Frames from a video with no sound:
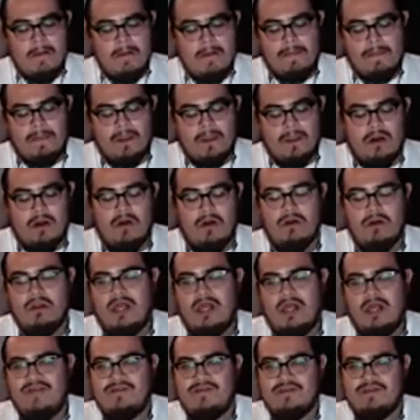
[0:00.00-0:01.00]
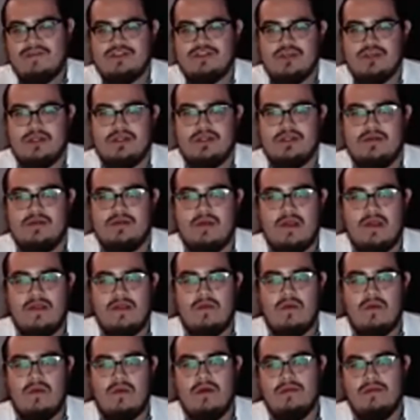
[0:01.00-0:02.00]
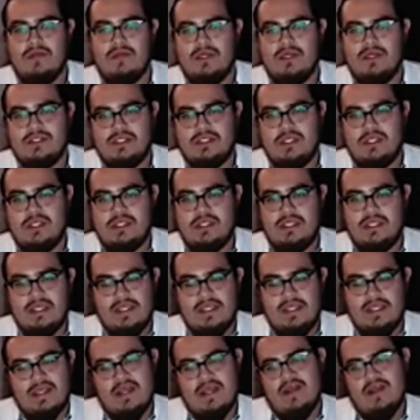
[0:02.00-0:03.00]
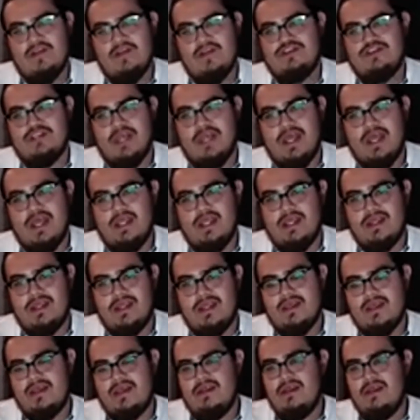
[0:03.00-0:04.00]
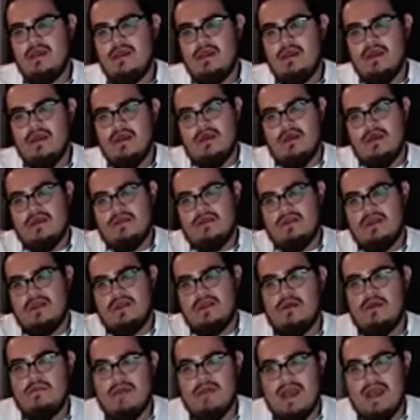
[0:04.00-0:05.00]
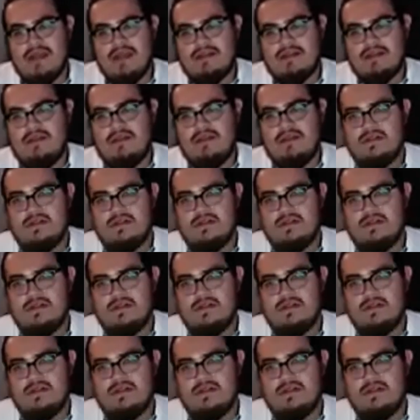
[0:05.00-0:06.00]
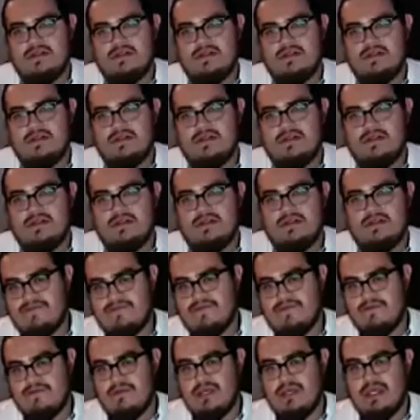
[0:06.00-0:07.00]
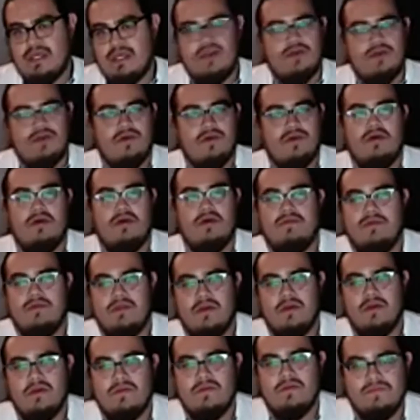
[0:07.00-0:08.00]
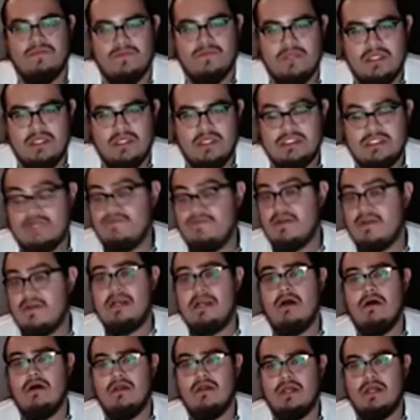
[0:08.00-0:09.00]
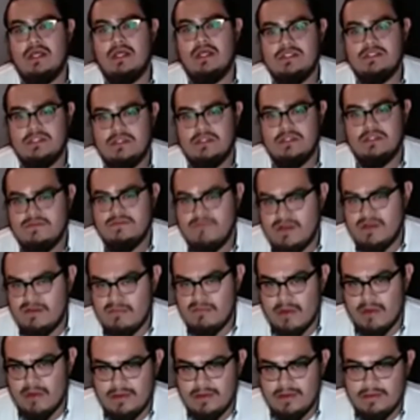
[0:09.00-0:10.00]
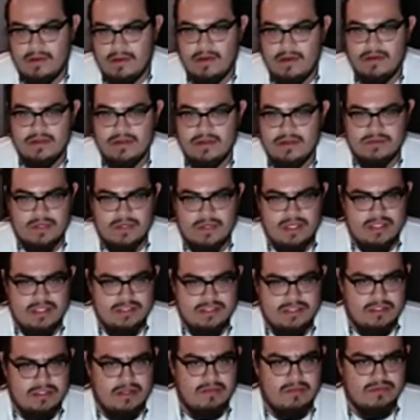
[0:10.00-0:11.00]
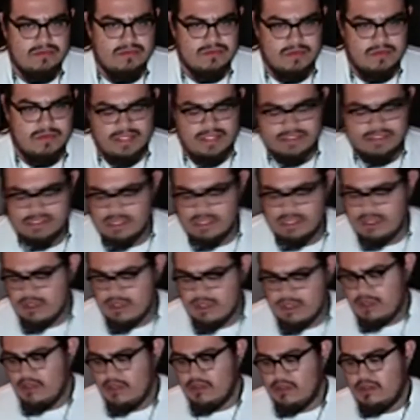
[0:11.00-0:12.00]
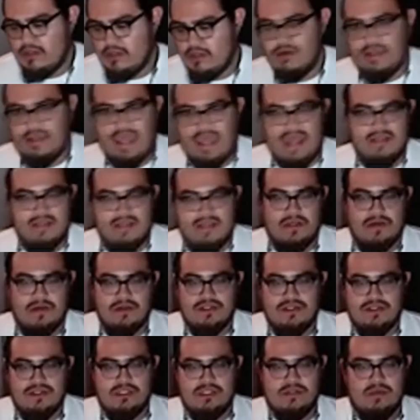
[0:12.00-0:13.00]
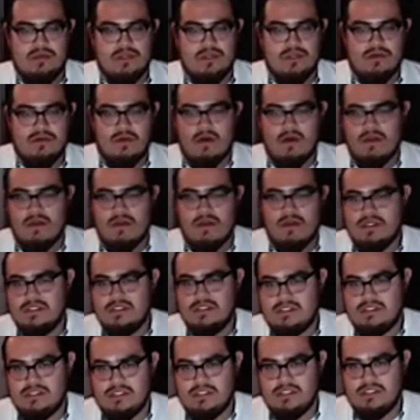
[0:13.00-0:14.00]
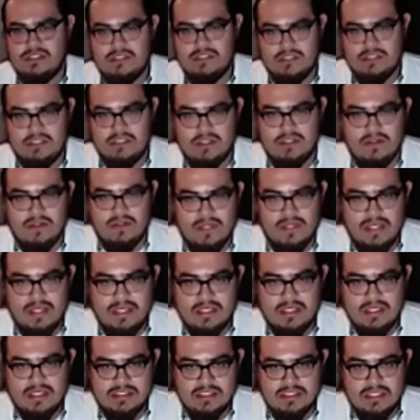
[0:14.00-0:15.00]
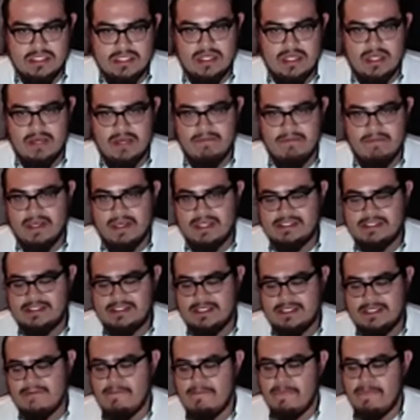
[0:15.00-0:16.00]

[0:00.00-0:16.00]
our whole life constructed around the Wamkish. And then to get that understanding and then to come back to these old ways, because like I said, for me, I didn't grow up, you know, teaching. I'm very colonized, you know, very brought up colonized ways. You know, I was raised, you know, Catholic, Christian, went through all these, you know, things. And then, like I said,